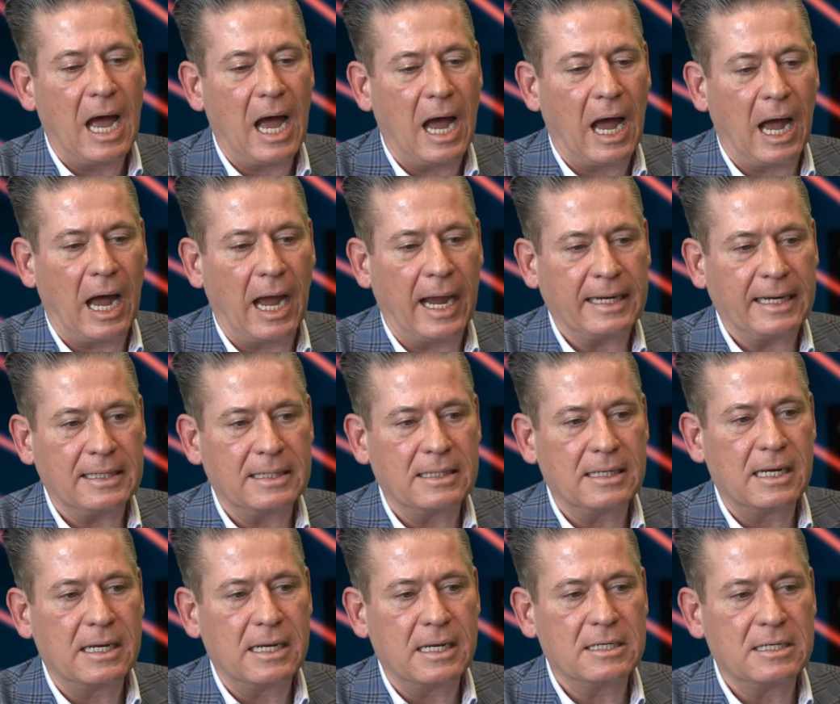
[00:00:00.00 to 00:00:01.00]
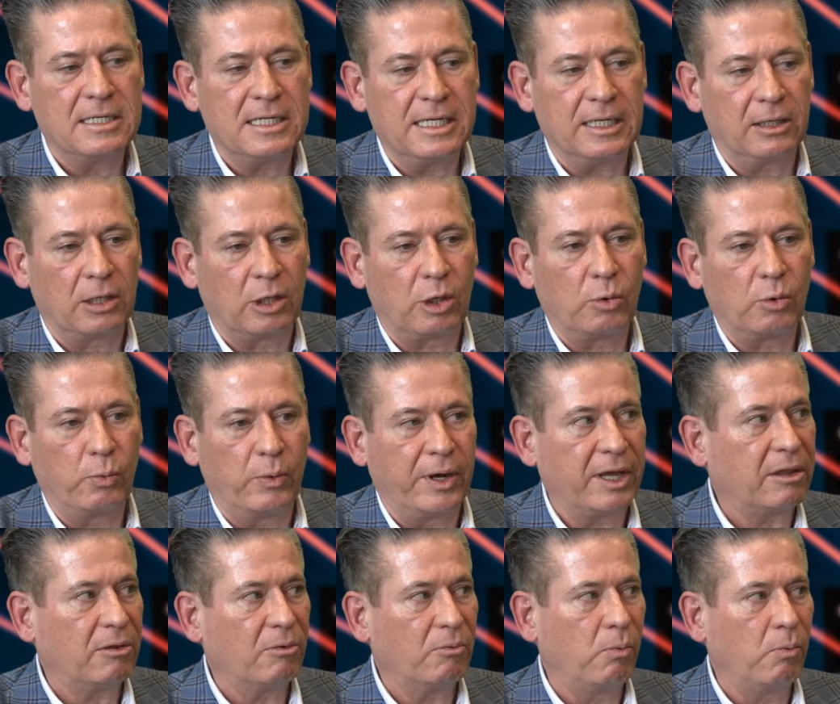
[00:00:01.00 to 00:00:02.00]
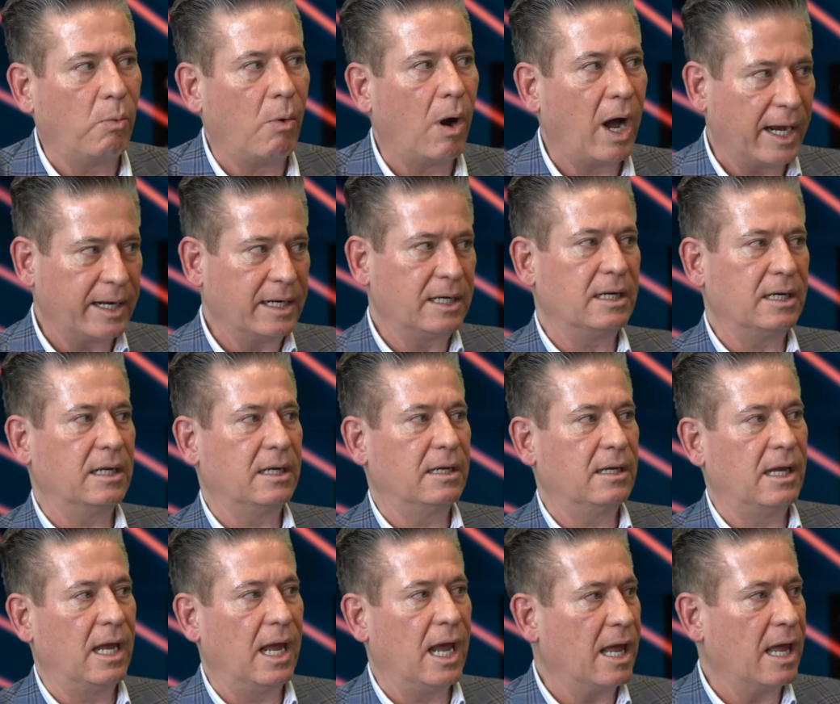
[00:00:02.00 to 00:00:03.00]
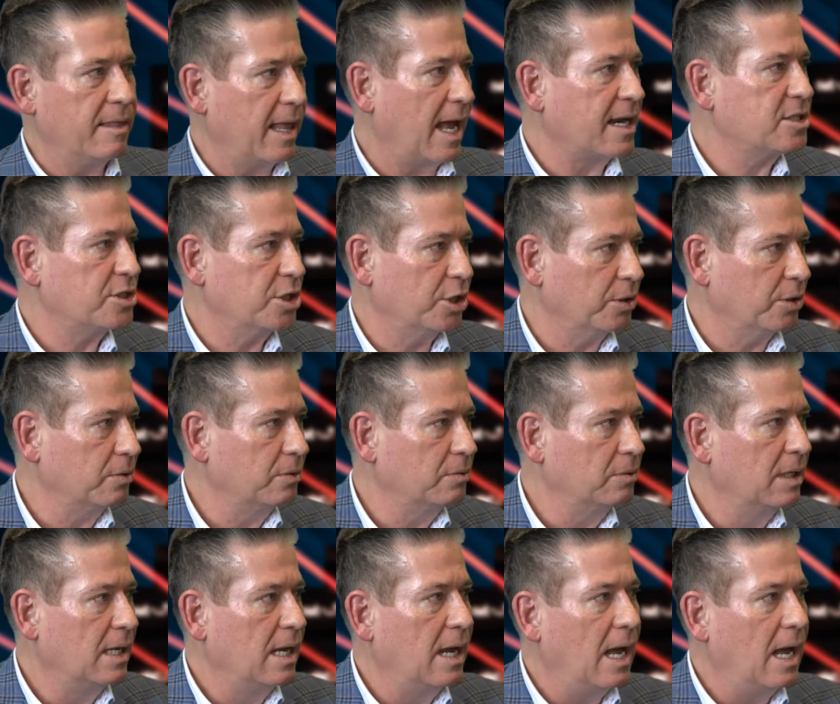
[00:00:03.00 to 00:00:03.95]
I deal with one, and that's you,